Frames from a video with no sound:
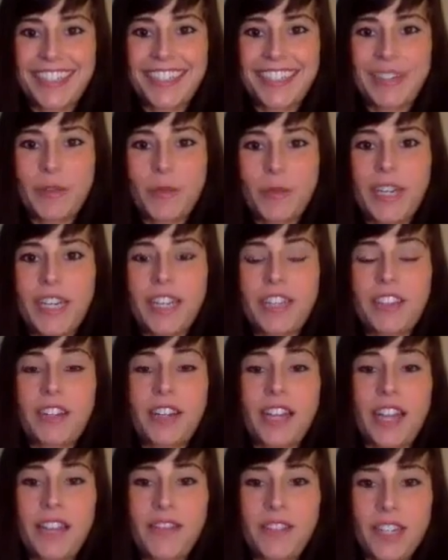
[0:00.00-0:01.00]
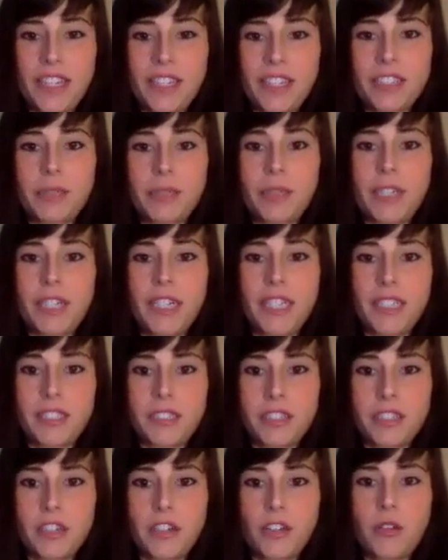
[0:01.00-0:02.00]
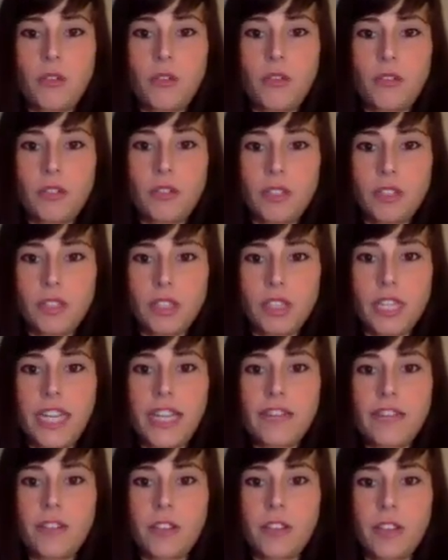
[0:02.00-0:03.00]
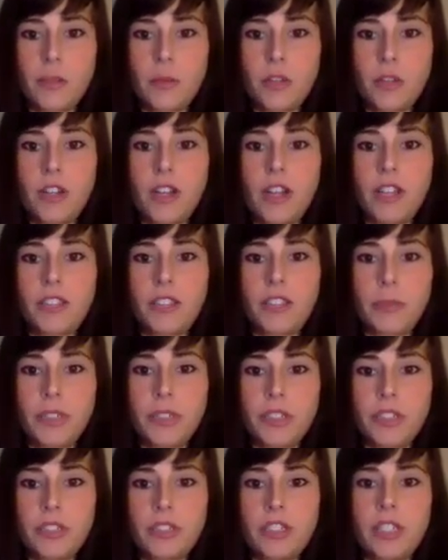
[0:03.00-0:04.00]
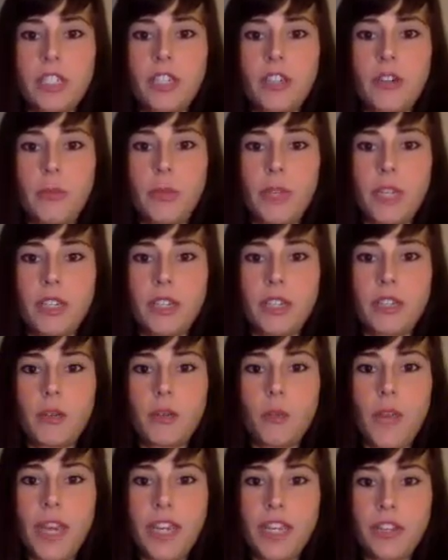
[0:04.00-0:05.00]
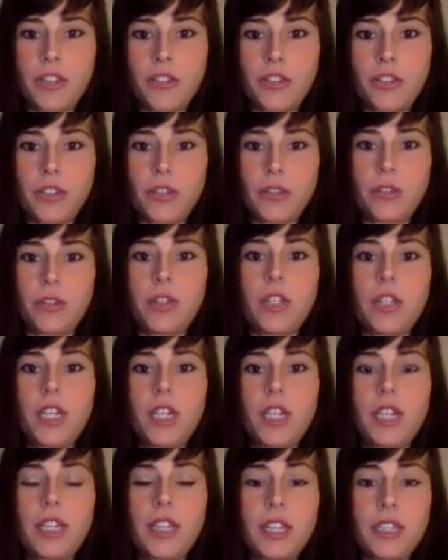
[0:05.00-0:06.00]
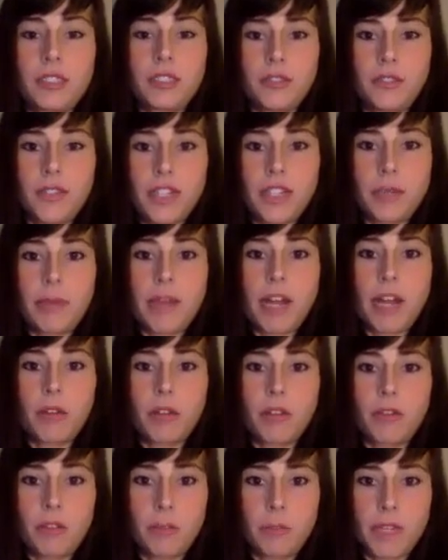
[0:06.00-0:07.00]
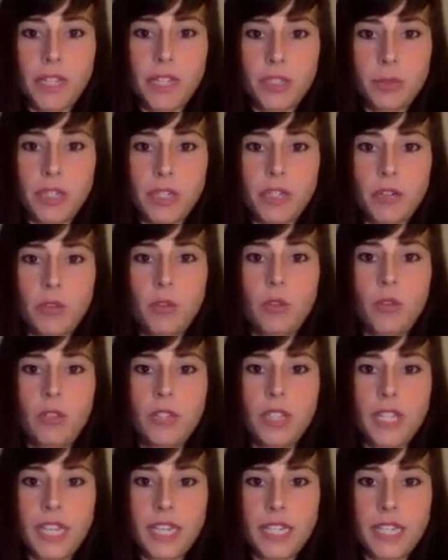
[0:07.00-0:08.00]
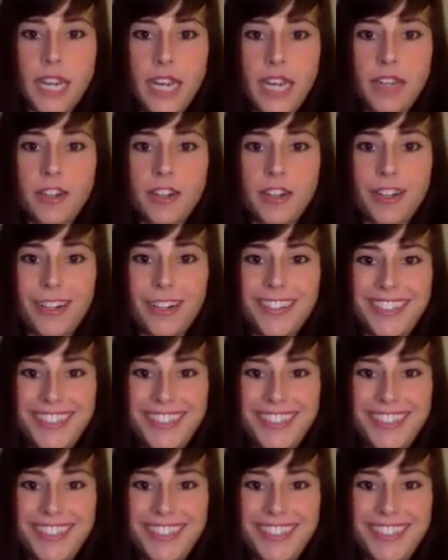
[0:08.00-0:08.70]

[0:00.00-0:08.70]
we either haven't experienced in our own life or that we're not spiritually open and awakened to. And that's very powerful, because we can hold the container